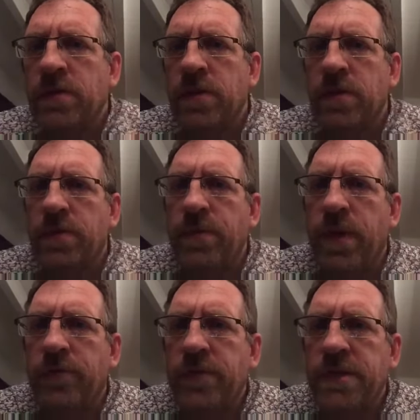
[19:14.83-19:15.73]
know
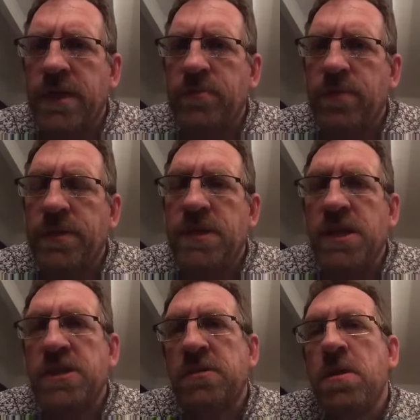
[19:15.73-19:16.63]
part 3 test will be
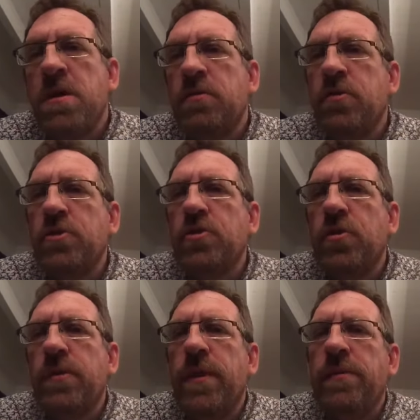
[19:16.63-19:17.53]
changing? Not sure
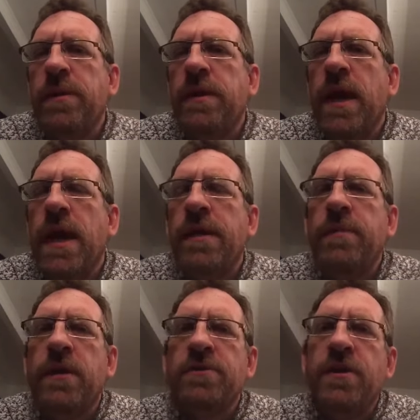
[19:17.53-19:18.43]
at the moment.
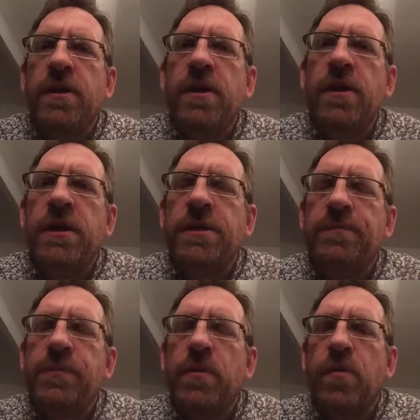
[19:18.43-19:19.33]
Last I heard
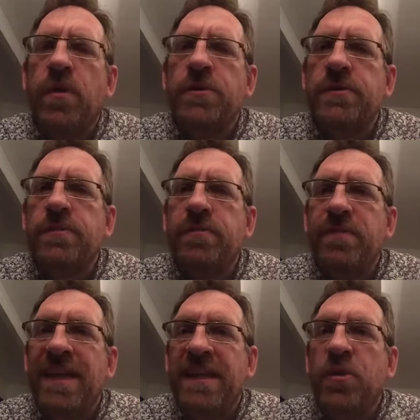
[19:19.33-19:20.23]
was
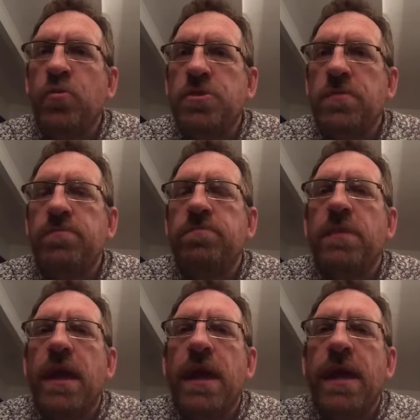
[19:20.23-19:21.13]
in the autumn.
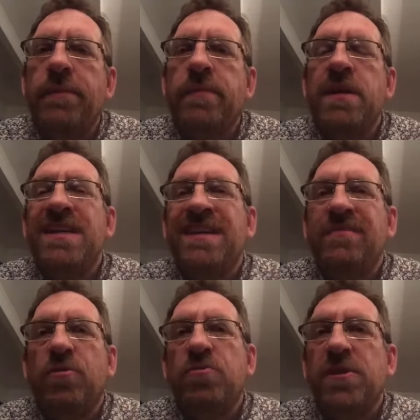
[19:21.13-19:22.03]

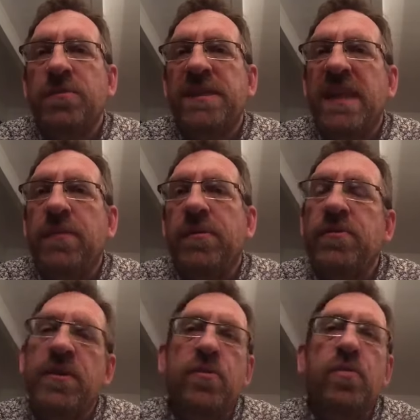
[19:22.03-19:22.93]
Autumn is anywhere
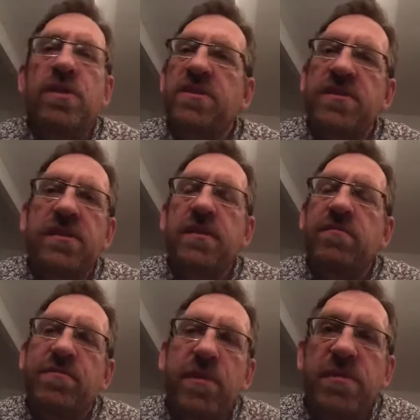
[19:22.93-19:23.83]
between August, isn't it?
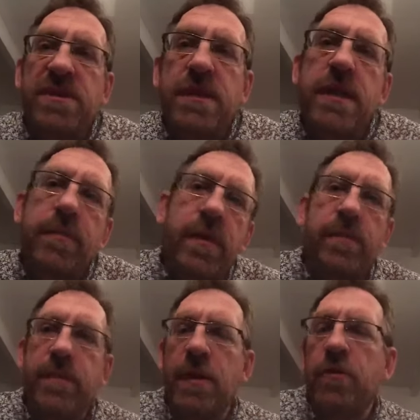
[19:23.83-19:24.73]
Probably September
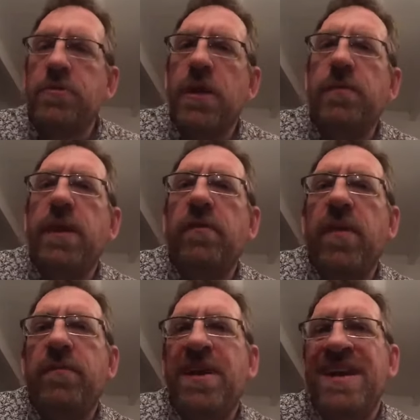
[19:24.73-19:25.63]
and October,
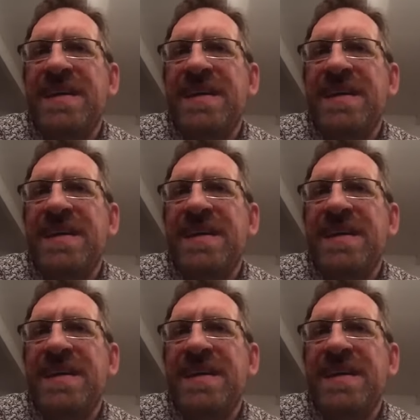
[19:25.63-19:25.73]
November.